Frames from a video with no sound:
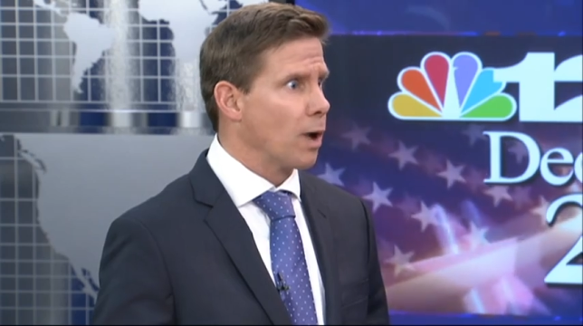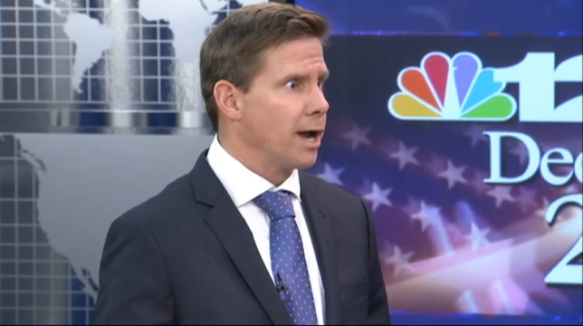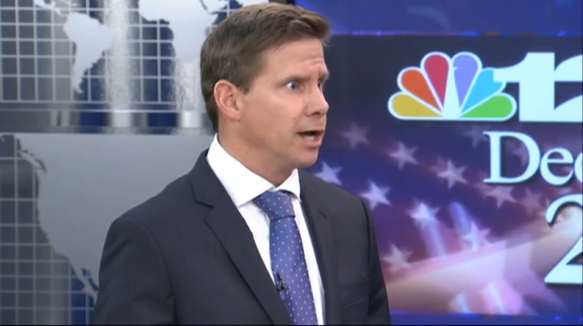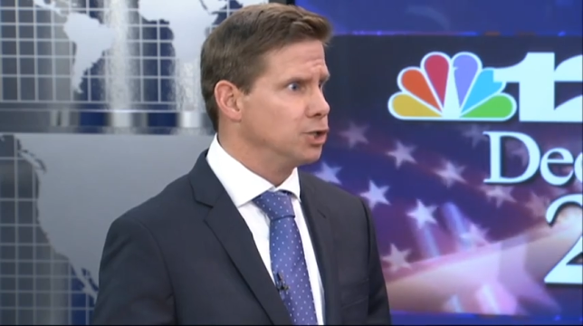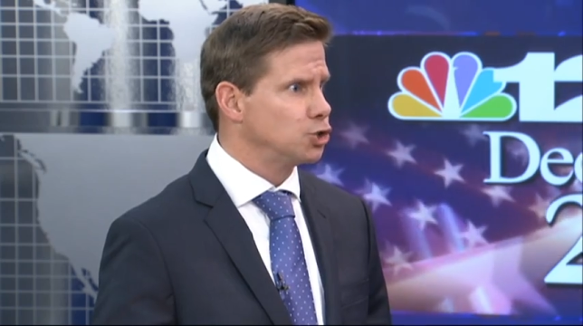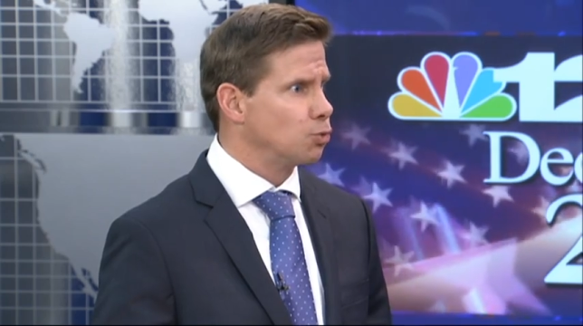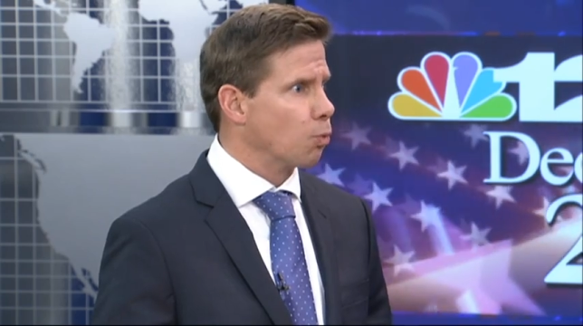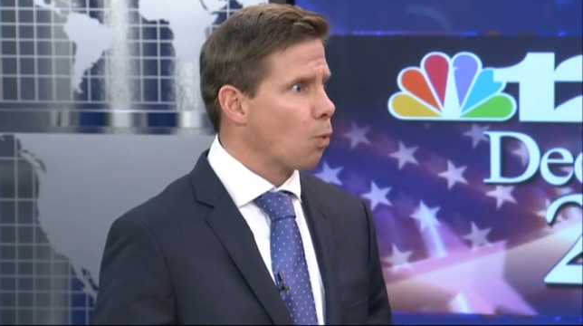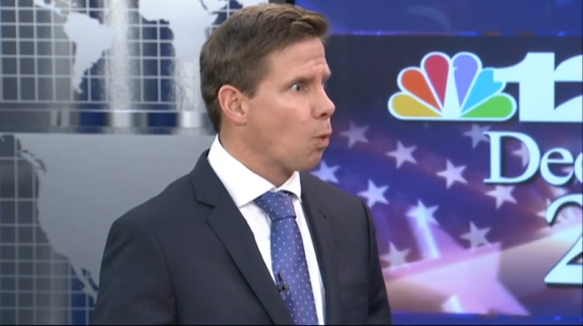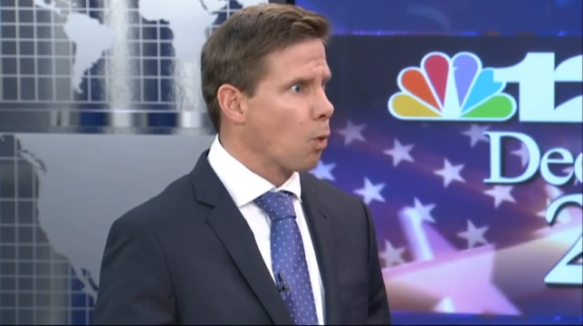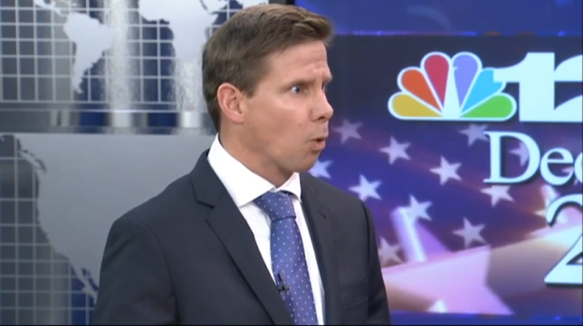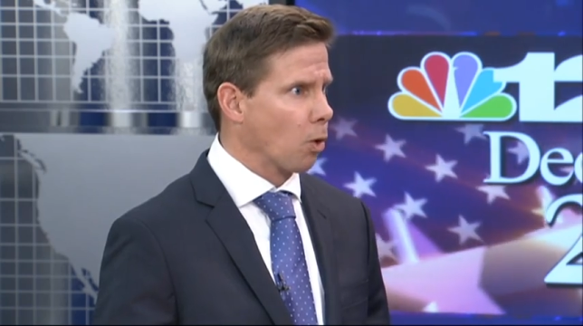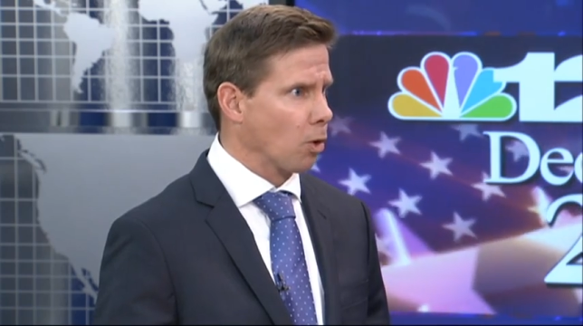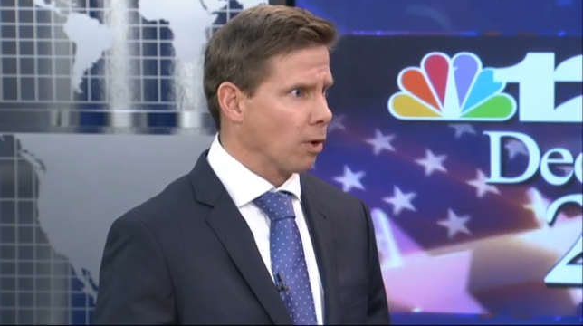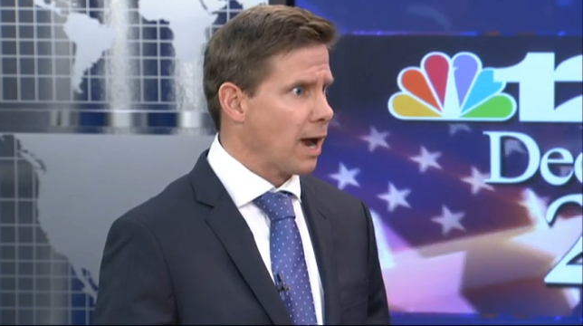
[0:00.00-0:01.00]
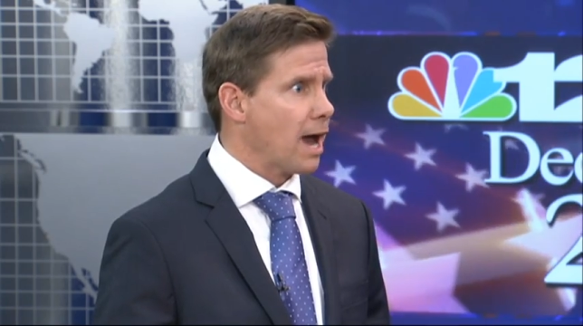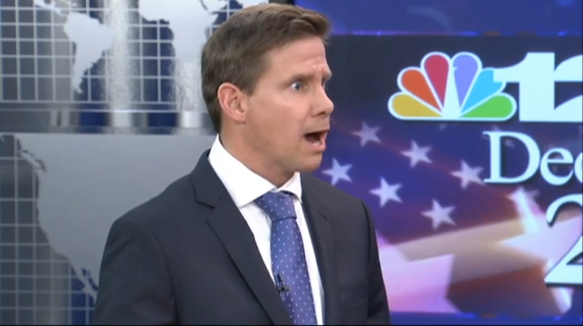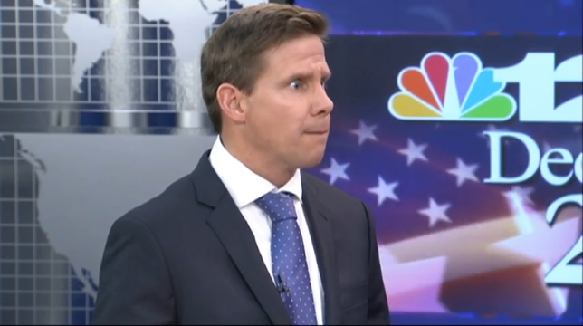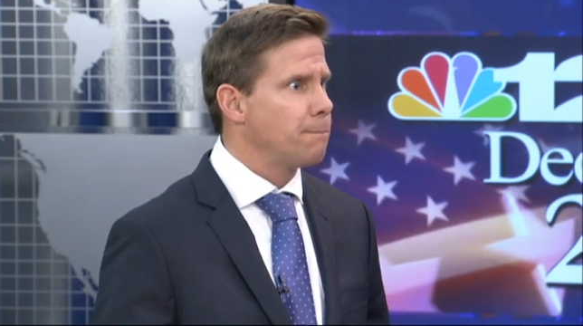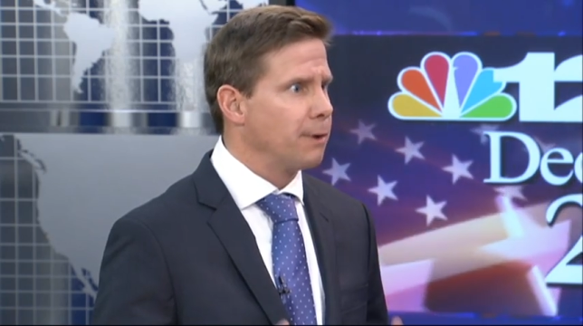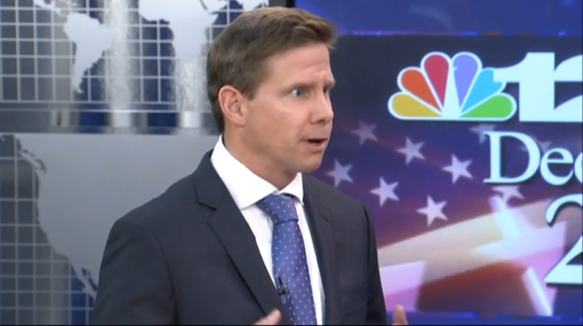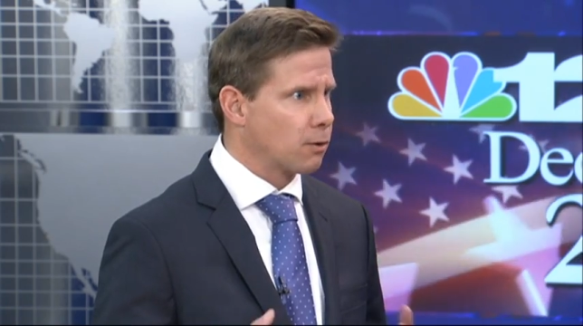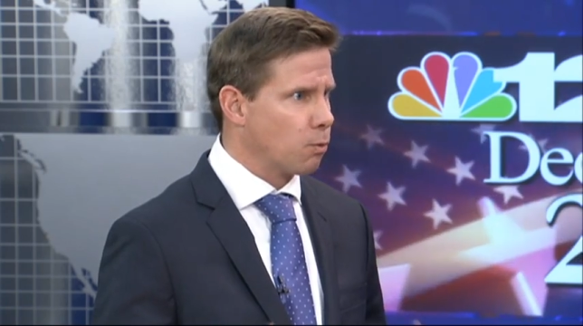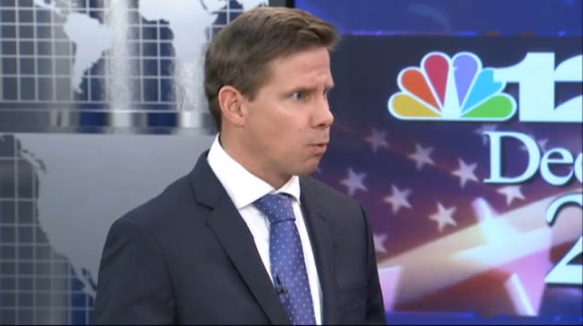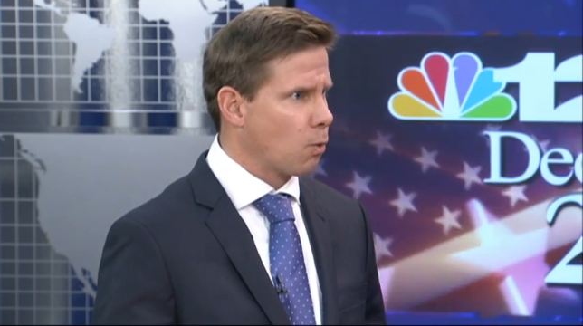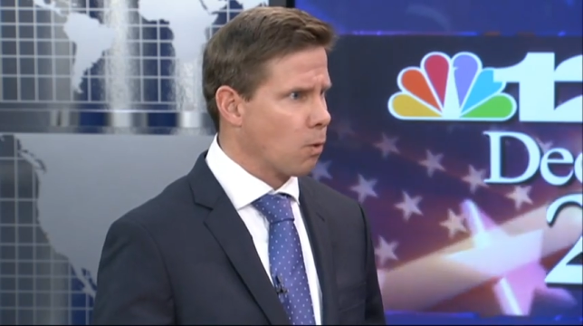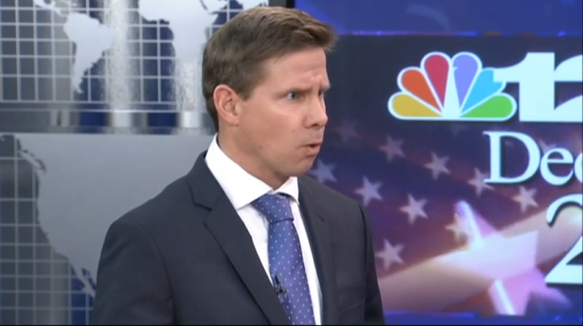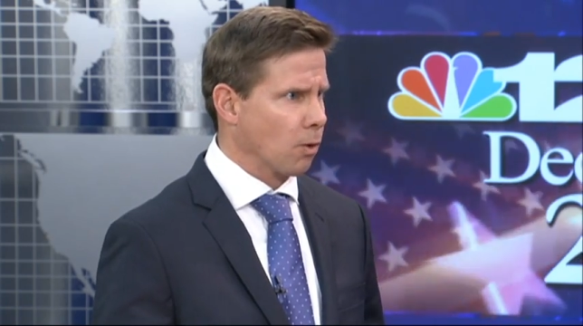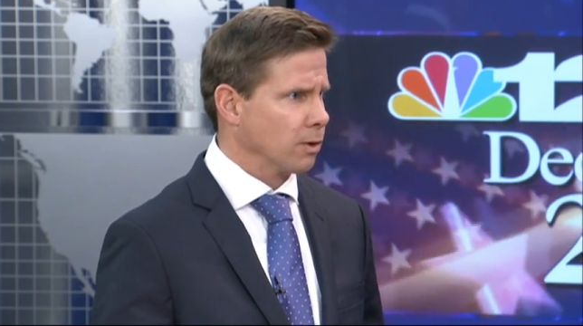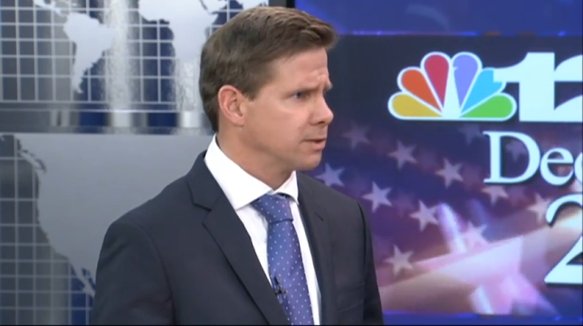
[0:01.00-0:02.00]
waged war, epic
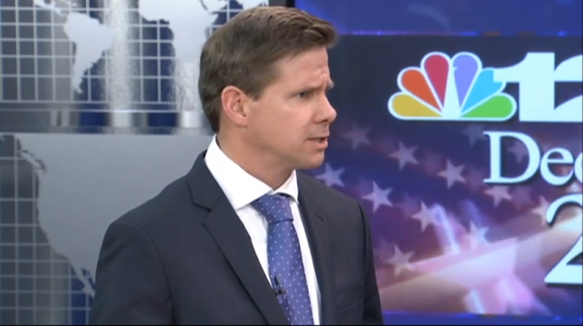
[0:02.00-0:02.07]
war,